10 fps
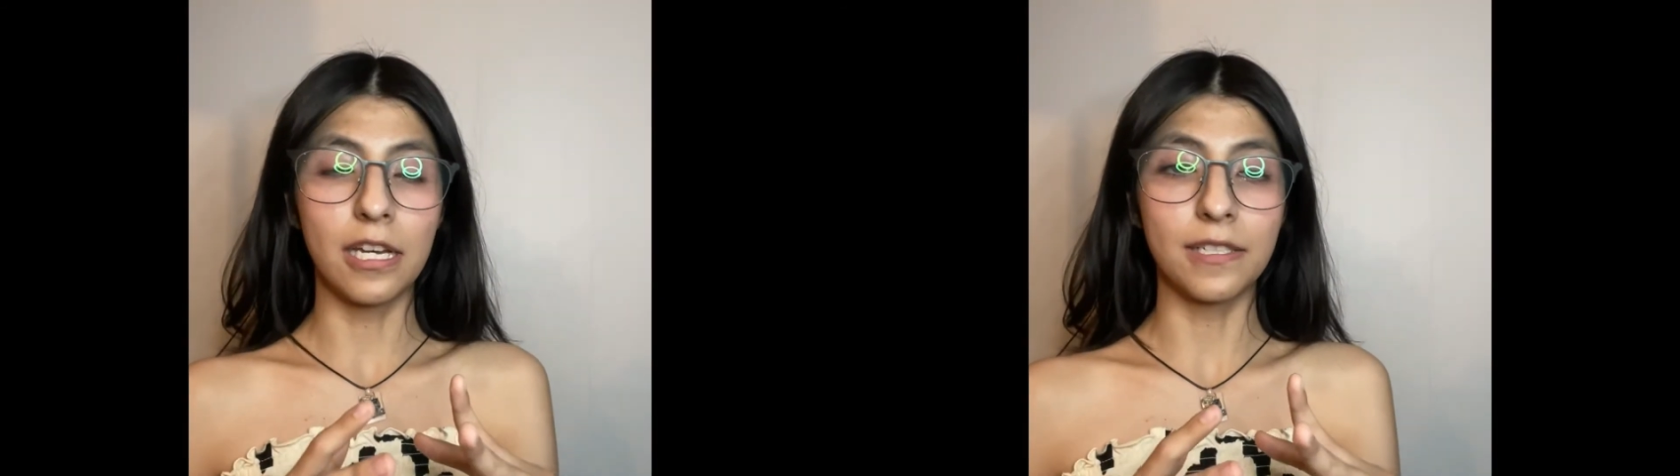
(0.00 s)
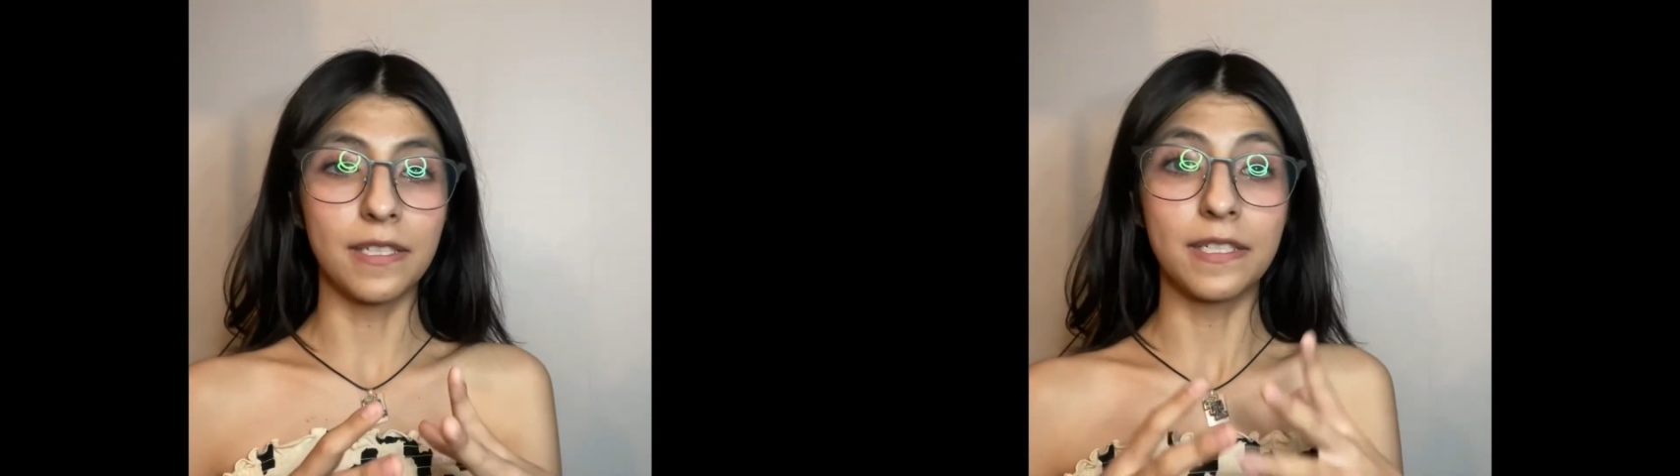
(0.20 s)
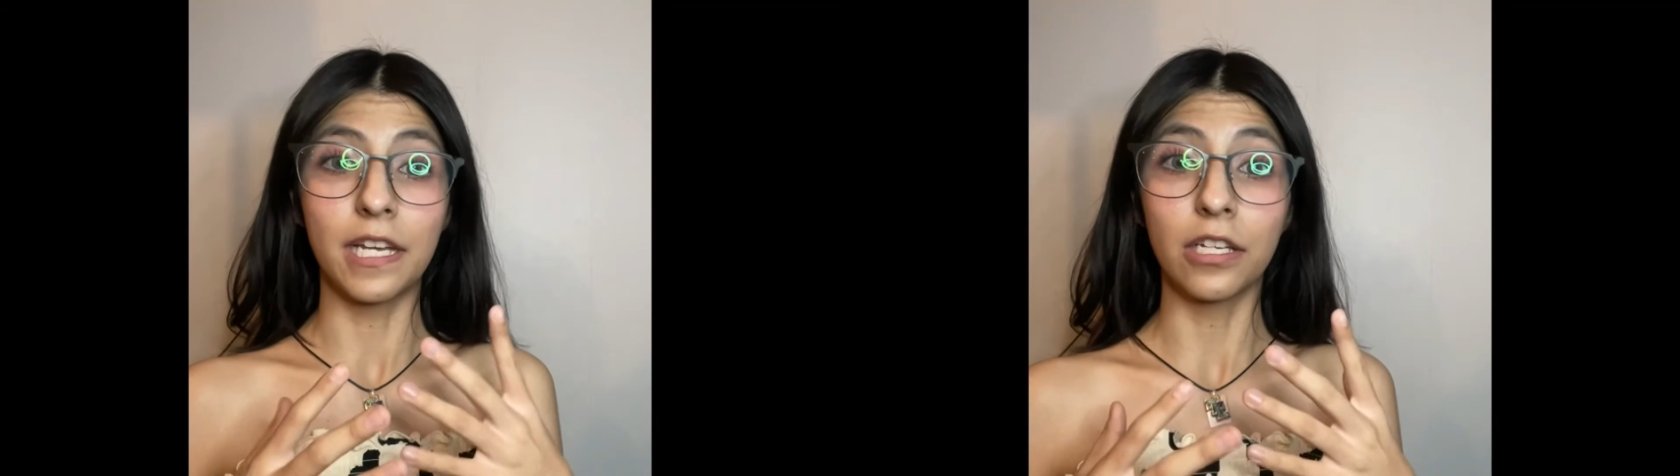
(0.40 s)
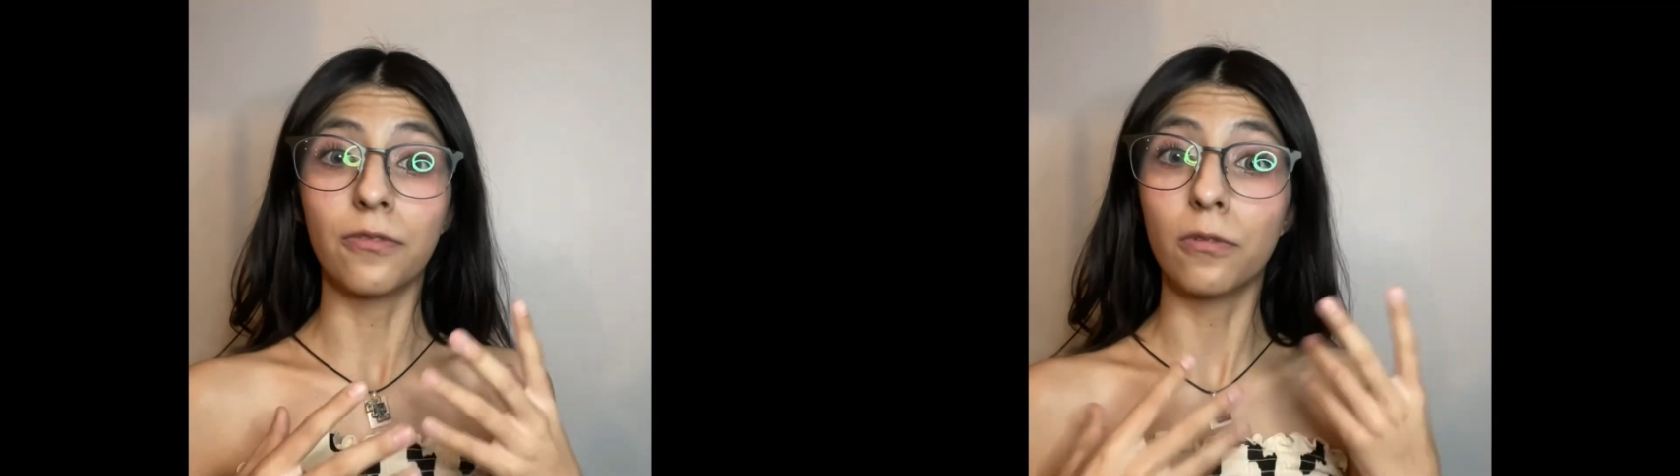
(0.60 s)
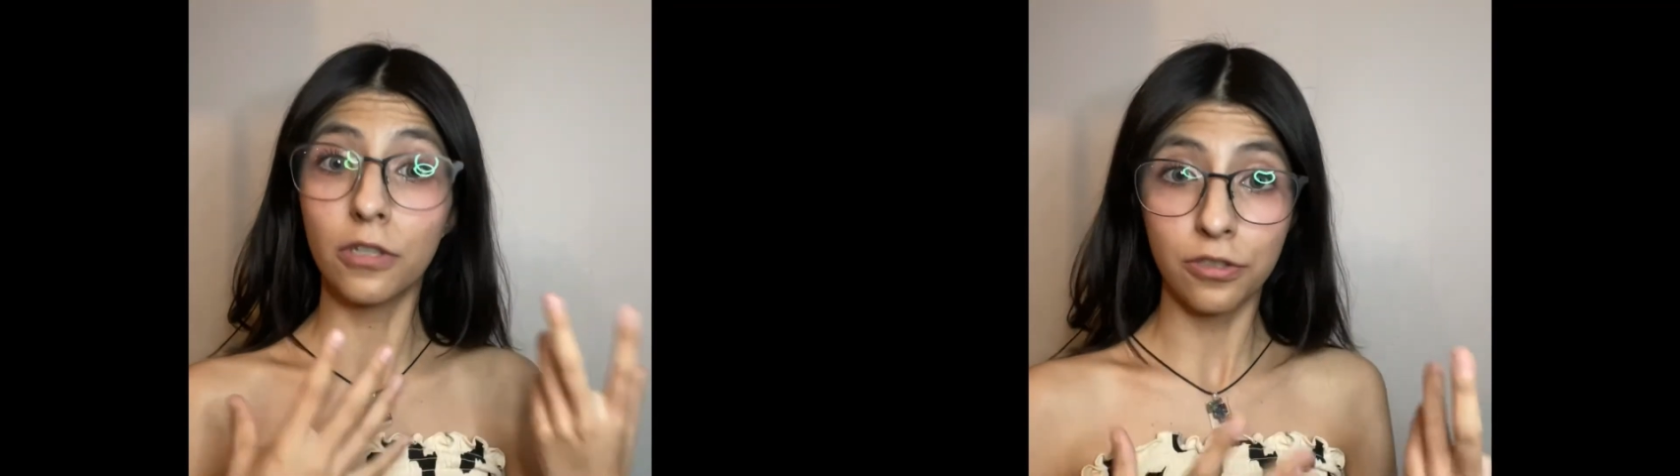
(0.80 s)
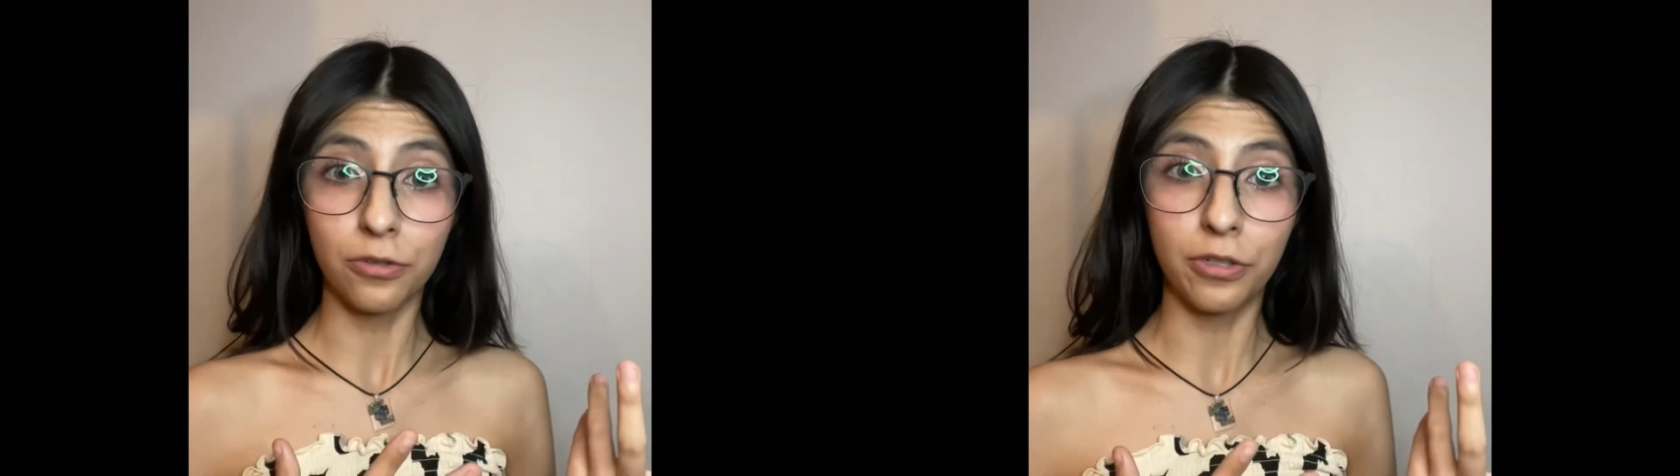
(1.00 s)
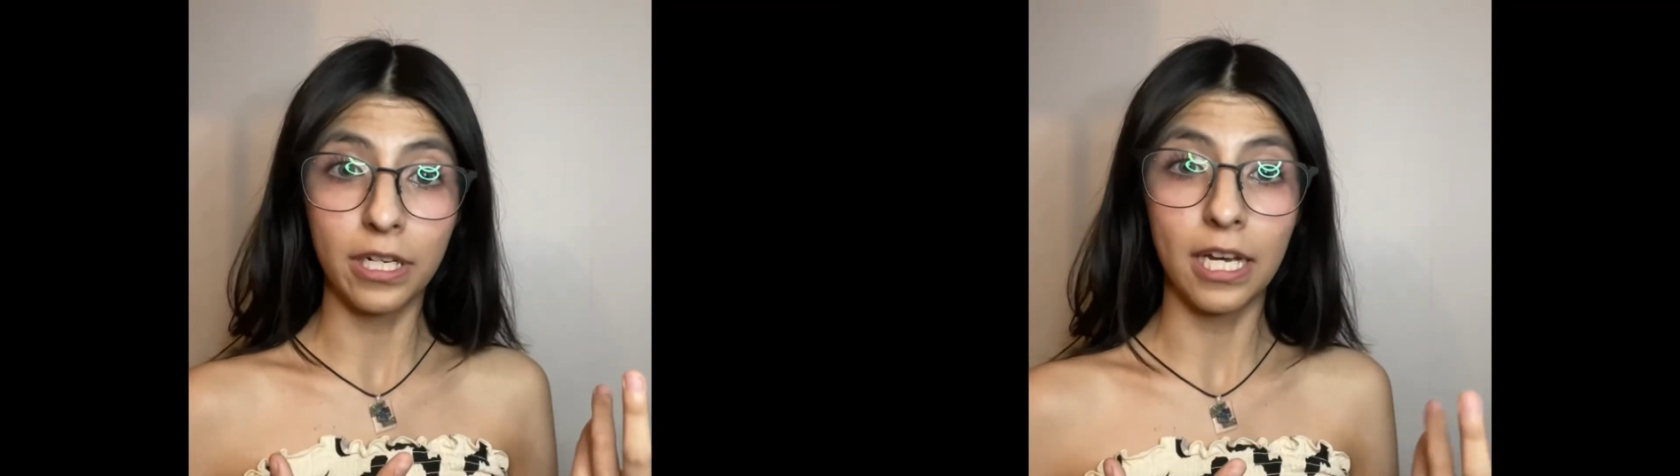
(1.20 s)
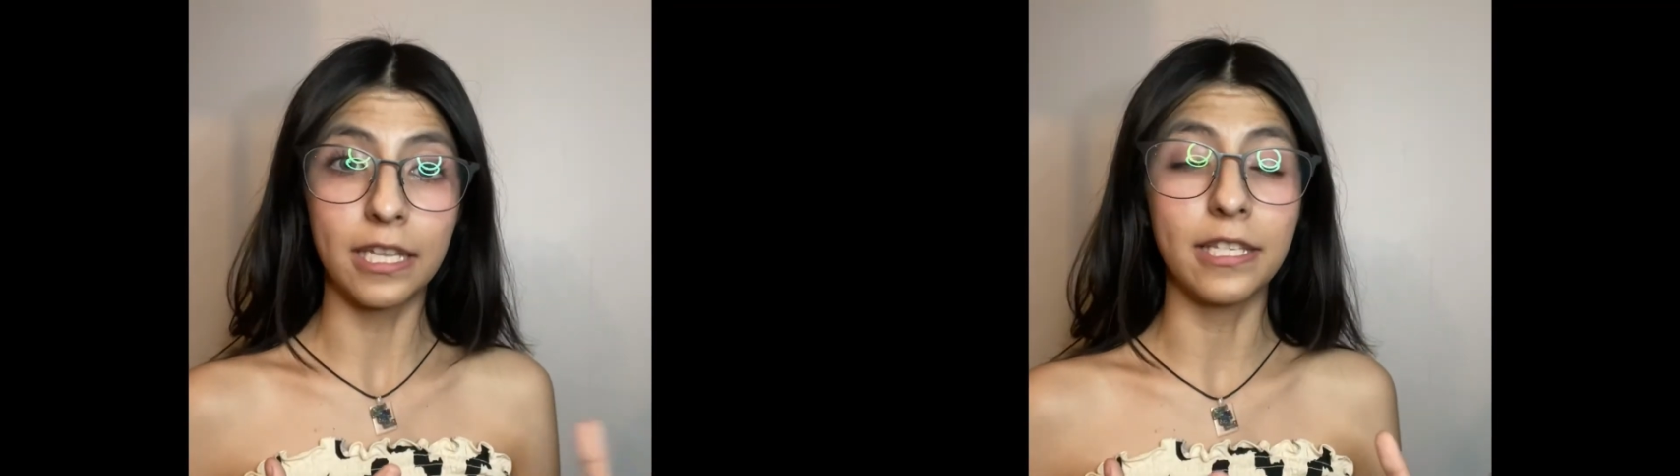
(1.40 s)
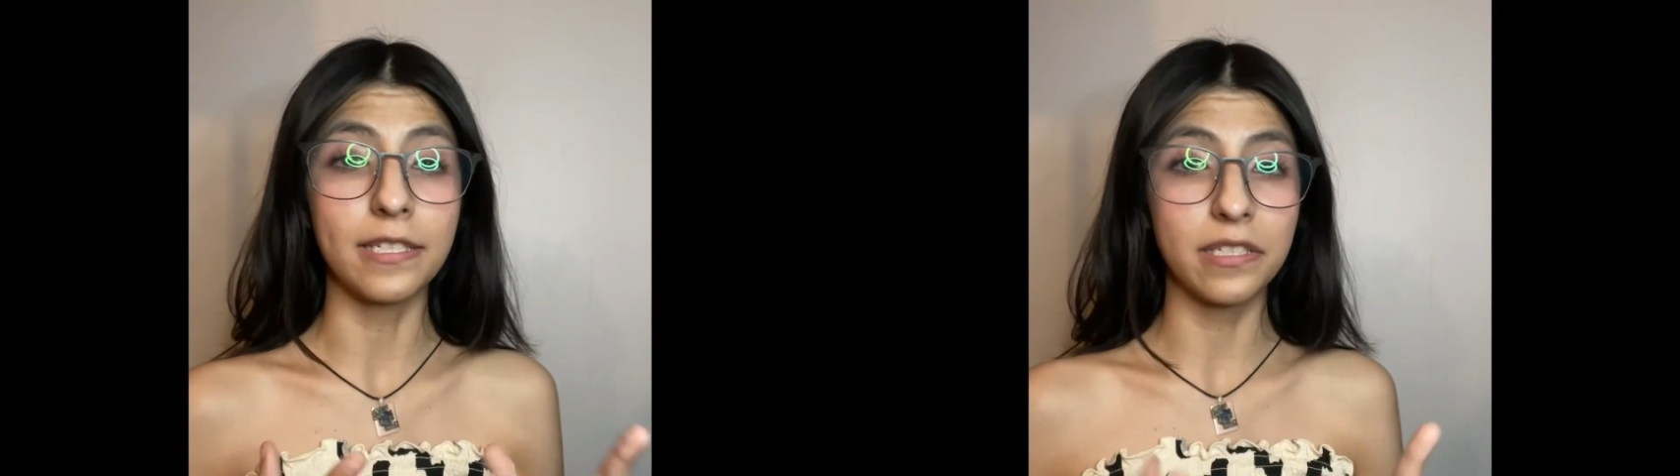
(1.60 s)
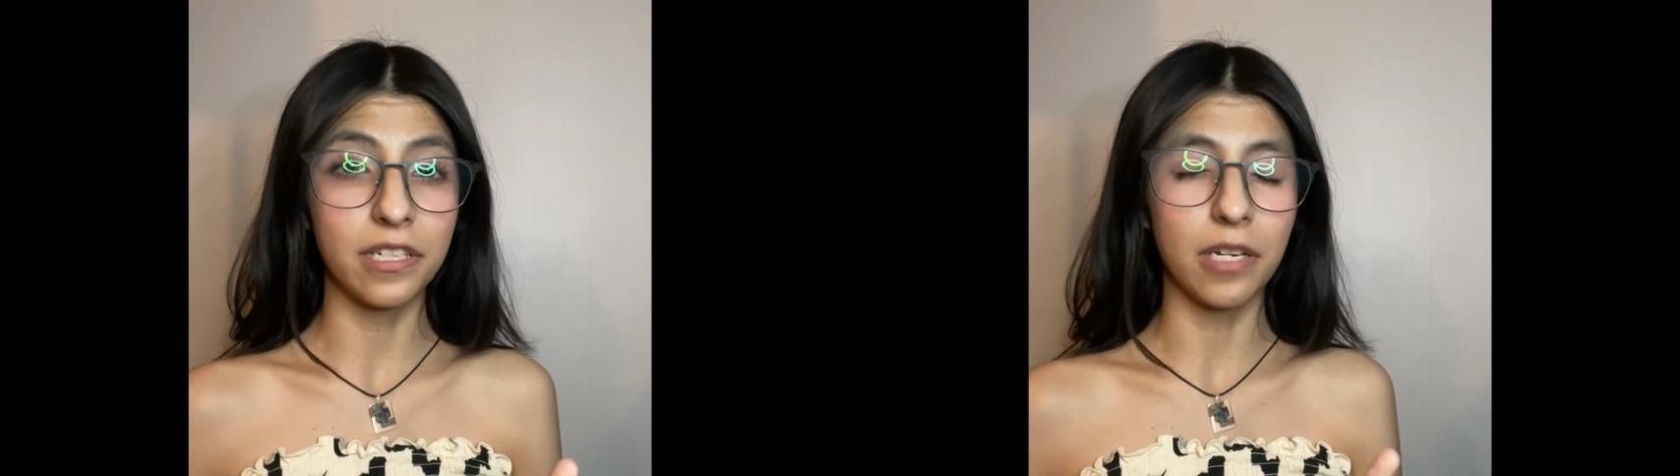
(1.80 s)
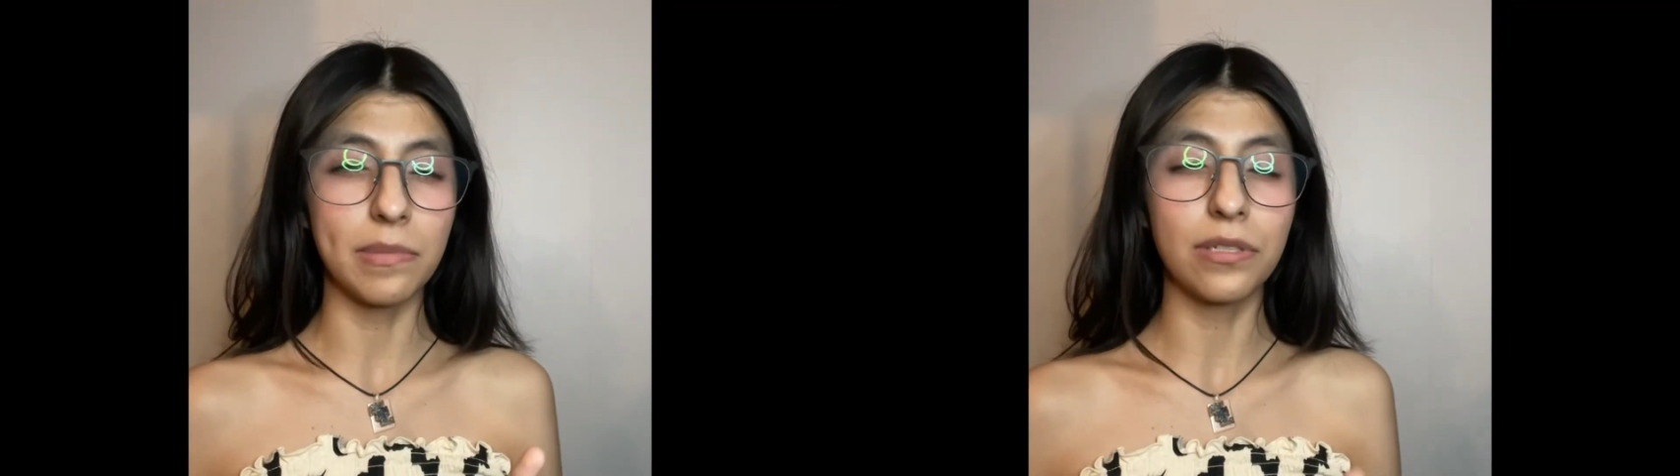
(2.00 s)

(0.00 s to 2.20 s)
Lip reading: as a sign of luxury at this time,